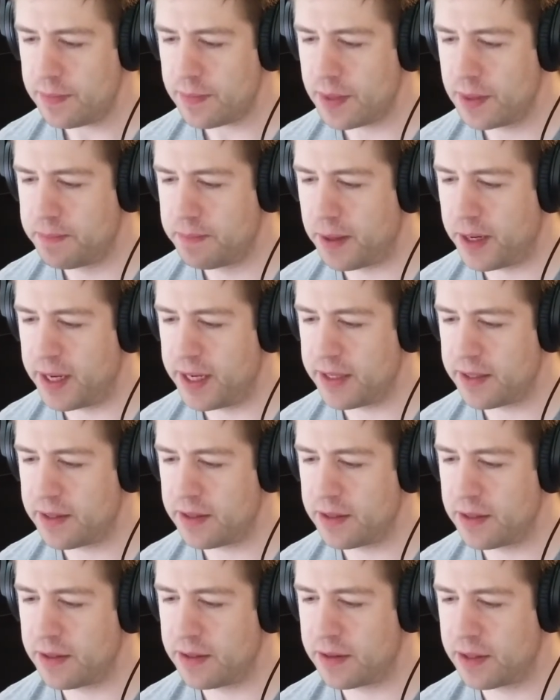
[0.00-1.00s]
But
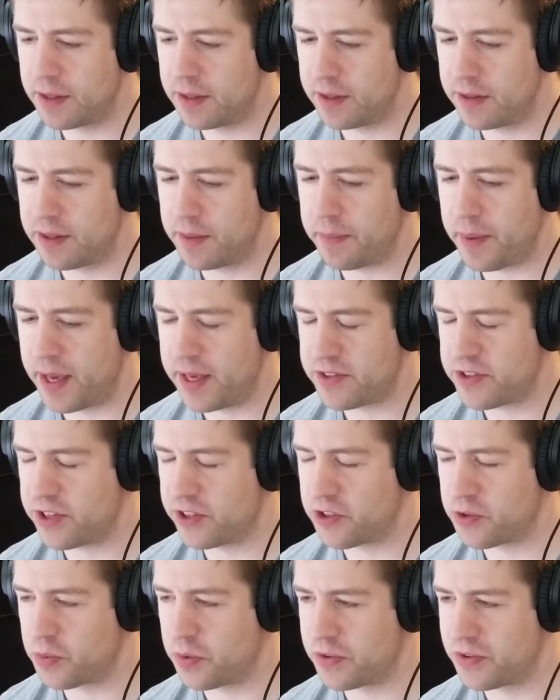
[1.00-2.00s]
the
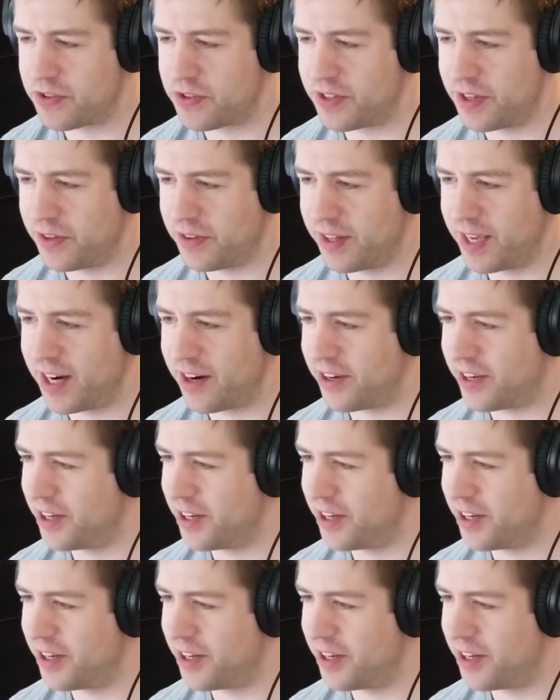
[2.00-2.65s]
basics were still there.